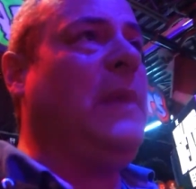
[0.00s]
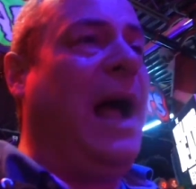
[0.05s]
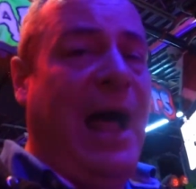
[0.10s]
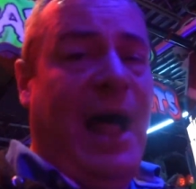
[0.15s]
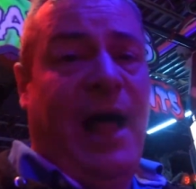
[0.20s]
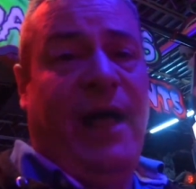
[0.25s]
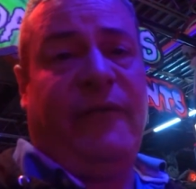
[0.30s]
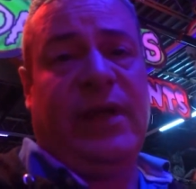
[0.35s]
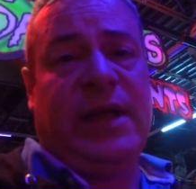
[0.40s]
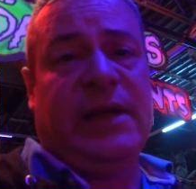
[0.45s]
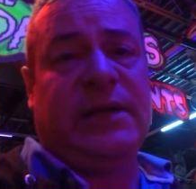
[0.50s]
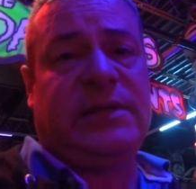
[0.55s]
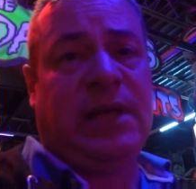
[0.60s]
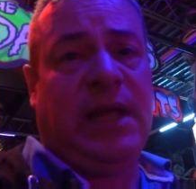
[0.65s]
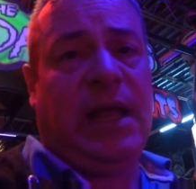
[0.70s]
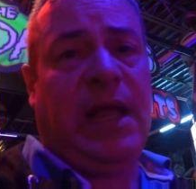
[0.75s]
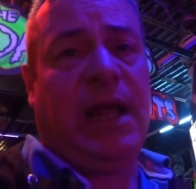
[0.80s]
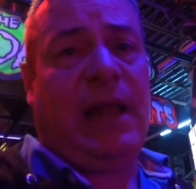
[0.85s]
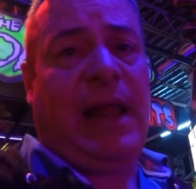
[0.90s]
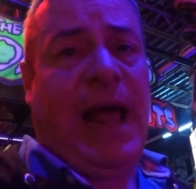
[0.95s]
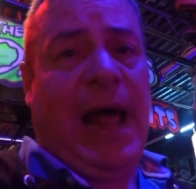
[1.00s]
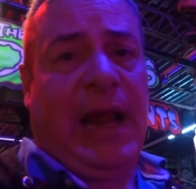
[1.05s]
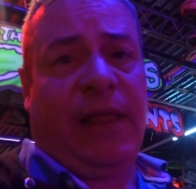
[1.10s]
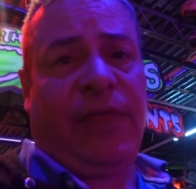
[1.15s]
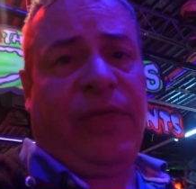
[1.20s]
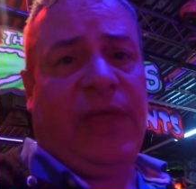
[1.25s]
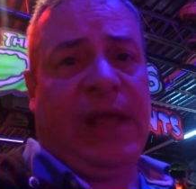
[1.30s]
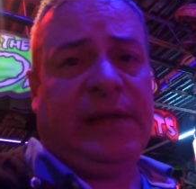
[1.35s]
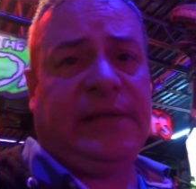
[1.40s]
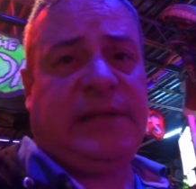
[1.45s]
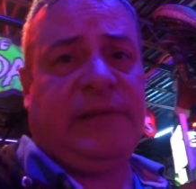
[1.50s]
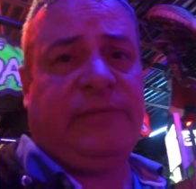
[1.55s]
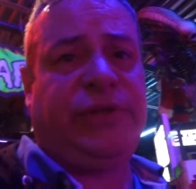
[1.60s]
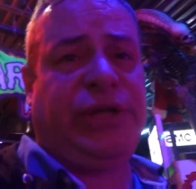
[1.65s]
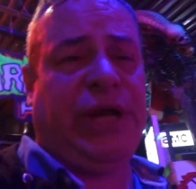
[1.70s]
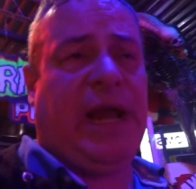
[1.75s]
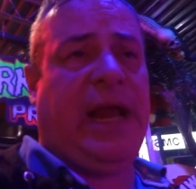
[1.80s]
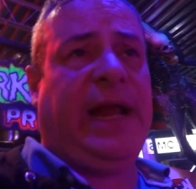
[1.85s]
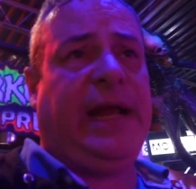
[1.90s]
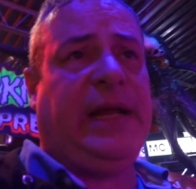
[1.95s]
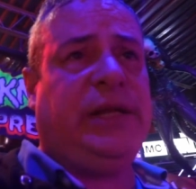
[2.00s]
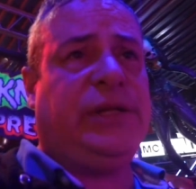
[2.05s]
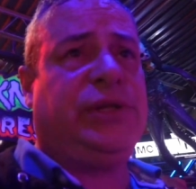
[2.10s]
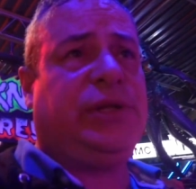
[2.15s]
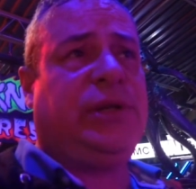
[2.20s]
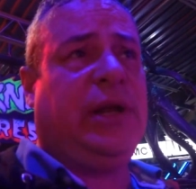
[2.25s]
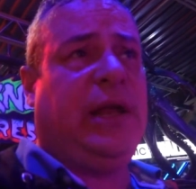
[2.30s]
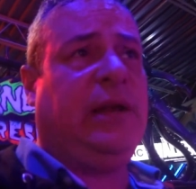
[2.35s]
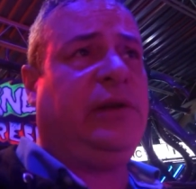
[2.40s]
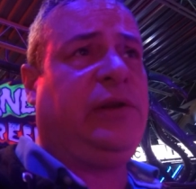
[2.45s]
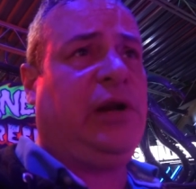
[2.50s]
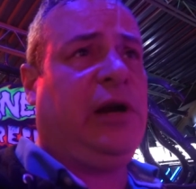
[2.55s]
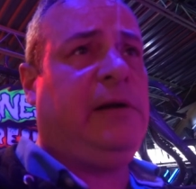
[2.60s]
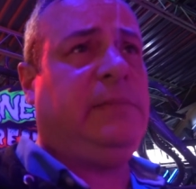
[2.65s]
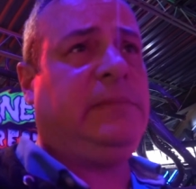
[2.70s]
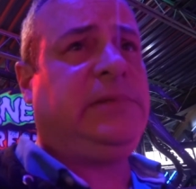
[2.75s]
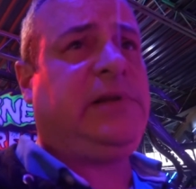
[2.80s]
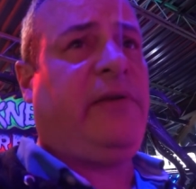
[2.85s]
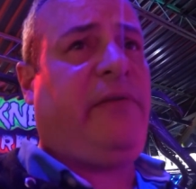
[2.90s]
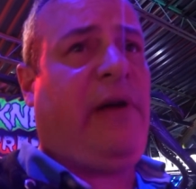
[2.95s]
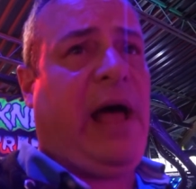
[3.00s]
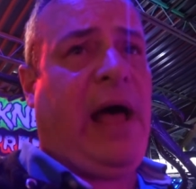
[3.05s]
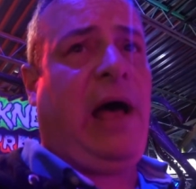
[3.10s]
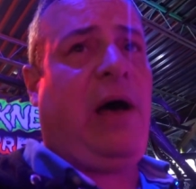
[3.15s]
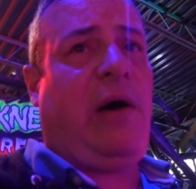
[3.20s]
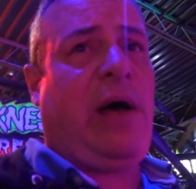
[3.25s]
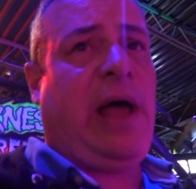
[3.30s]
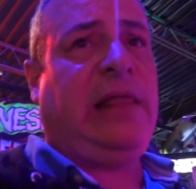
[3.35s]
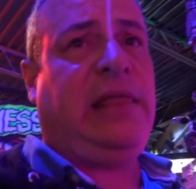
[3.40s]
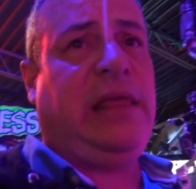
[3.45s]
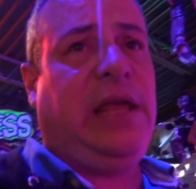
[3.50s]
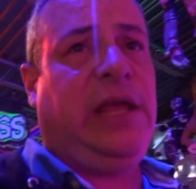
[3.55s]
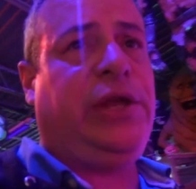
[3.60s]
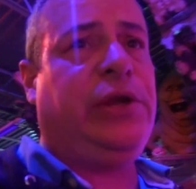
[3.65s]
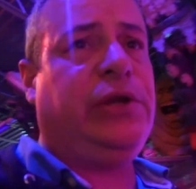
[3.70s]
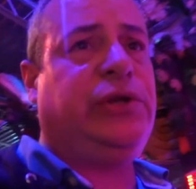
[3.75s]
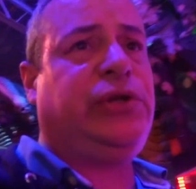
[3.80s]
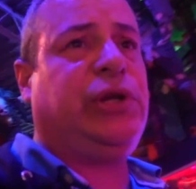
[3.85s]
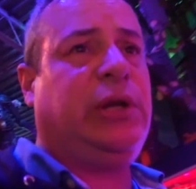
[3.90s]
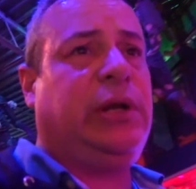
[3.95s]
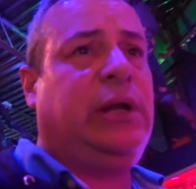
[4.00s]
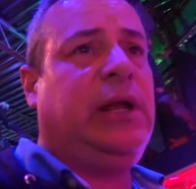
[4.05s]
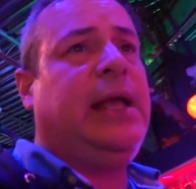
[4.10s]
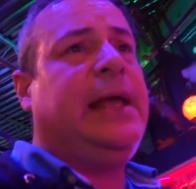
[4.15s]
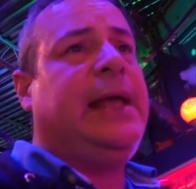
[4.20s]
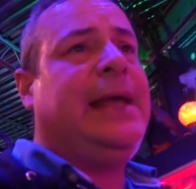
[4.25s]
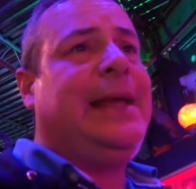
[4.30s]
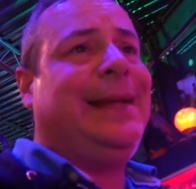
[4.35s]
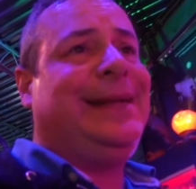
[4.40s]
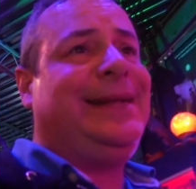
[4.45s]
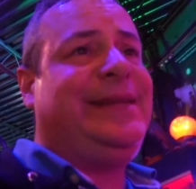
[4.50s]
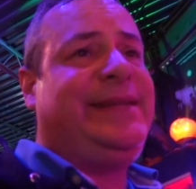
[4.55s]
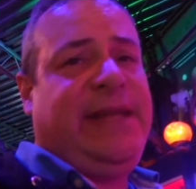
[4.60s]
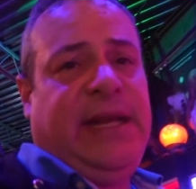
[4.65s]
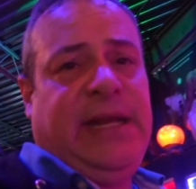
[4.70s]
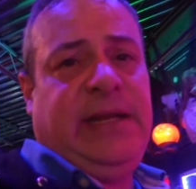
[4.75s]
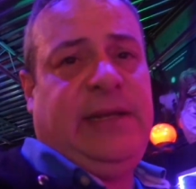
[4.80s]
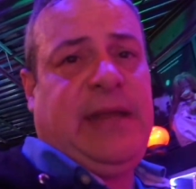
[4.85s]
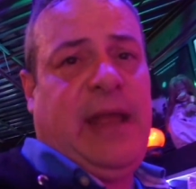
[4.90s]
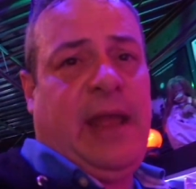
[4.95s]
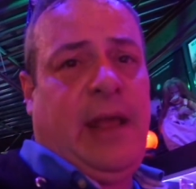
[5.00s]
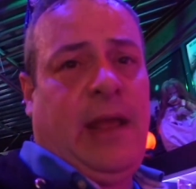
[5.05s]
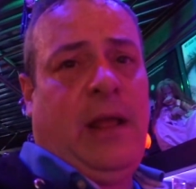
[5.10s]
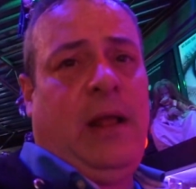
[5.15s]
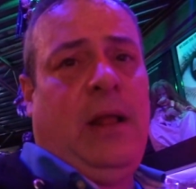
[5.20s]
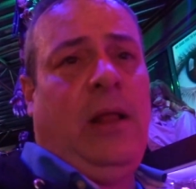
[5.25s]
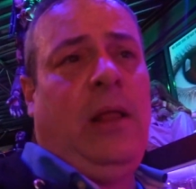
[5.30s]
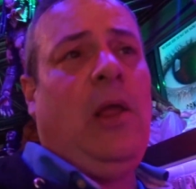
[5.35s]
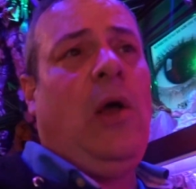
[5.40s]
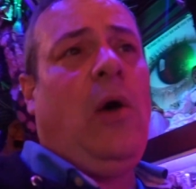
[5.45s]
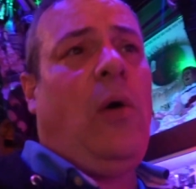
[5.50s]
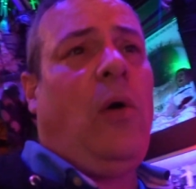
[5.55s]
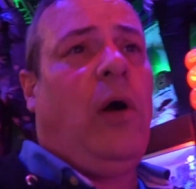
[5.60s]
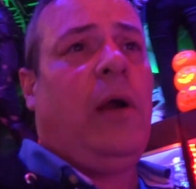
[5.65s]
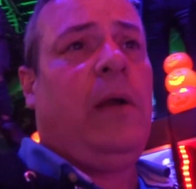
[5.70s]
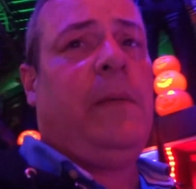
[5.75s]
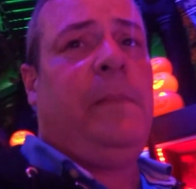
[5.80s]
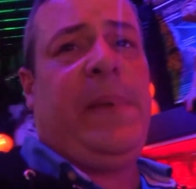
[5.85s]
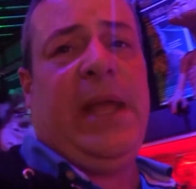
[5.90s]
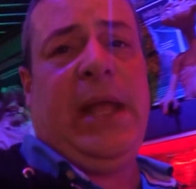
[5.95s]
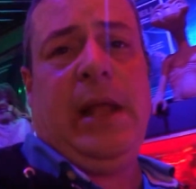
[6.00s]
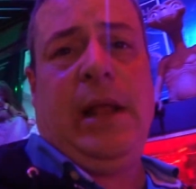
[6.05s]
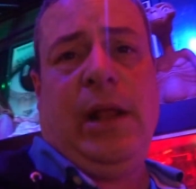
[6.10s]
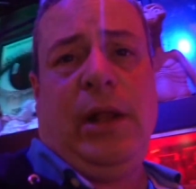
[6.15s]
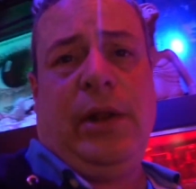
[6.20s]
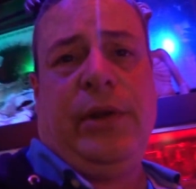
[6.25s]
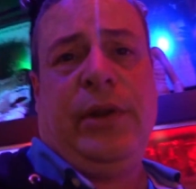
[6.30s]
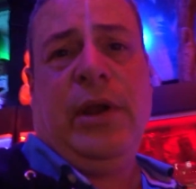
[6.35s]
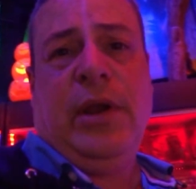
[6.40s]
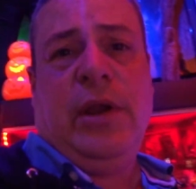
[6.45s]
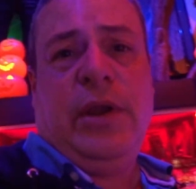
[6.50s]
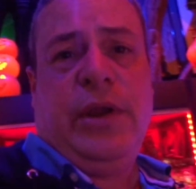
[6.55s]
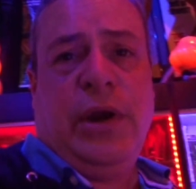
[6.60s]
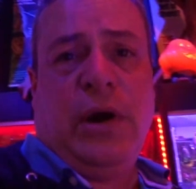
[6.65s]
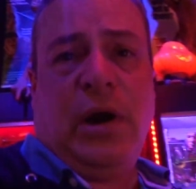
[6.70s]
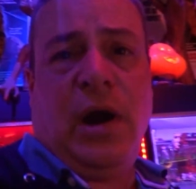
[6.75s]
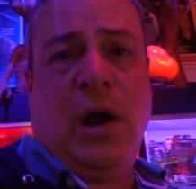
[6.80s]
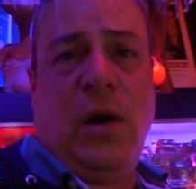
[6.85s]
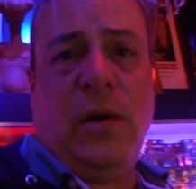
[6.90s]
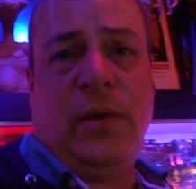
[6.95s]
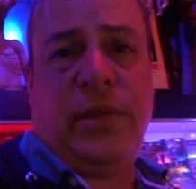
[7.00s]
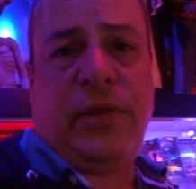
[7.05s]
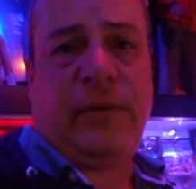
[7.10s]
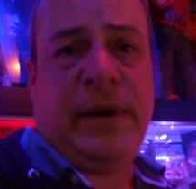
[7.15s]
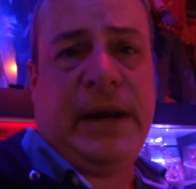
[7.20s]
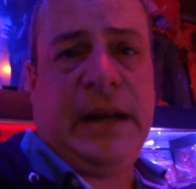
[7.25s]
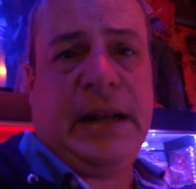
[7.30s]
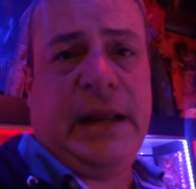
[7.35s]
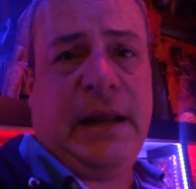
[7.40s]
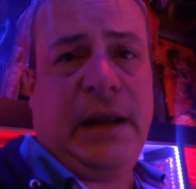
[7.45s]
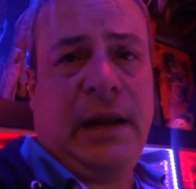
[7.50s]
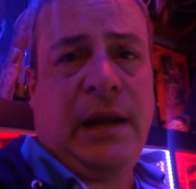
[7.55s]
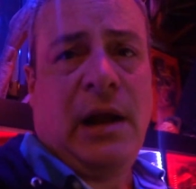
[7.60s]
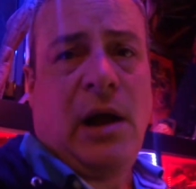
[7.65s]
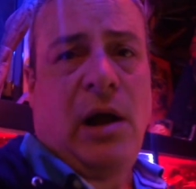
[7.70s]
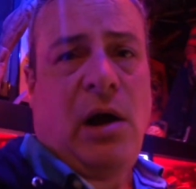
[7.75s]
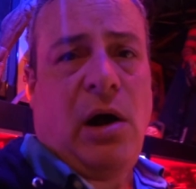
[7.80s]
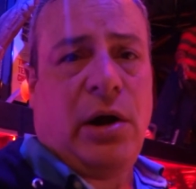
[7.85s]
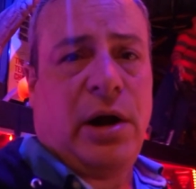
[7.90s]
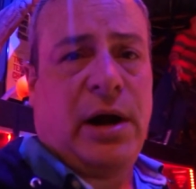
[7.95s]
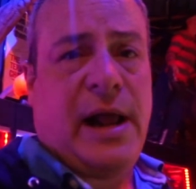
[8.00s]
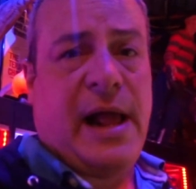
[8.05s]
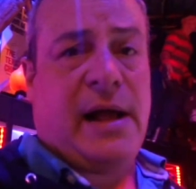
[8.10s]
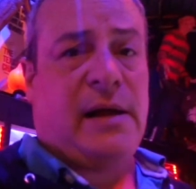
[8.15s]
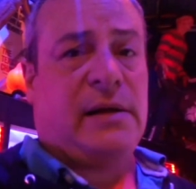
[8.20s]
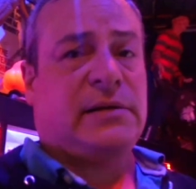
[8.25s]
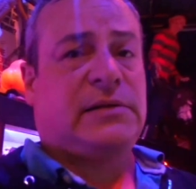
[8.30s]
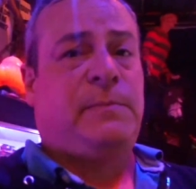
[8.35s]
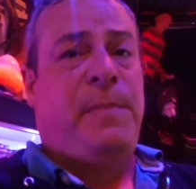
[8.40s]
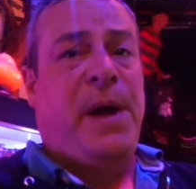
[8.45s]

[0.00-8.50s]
obviously a lot of things have changed in terms of how I think you should detail or build your own 3D haunted house.